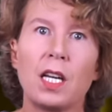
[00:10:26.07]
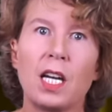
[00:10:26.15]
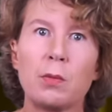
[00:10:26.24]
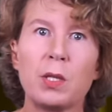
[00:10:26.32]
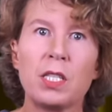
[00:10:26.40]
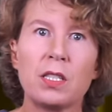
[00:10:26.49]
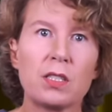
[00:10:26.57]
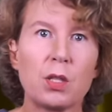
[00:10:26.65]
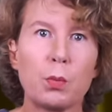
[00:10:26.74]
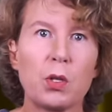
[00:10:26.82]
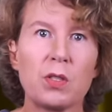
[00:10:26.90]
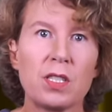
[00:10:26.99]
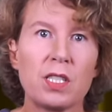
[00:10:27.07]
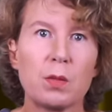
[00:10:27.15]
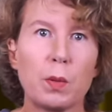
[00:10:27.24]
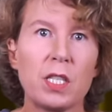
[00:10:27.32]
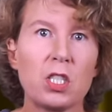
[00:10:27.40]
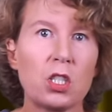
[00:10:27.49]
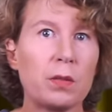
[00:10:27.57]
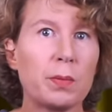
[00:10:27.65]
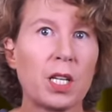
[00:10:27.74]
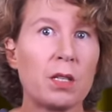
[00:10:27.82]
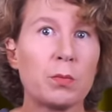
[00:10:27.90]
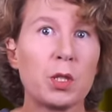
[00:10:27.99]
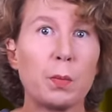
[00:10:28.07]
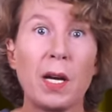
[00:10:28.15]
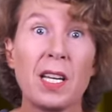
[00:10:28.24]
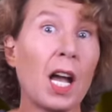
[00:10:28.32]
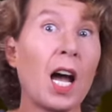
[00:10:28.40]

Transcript: I mean, suppose a spaceship comes by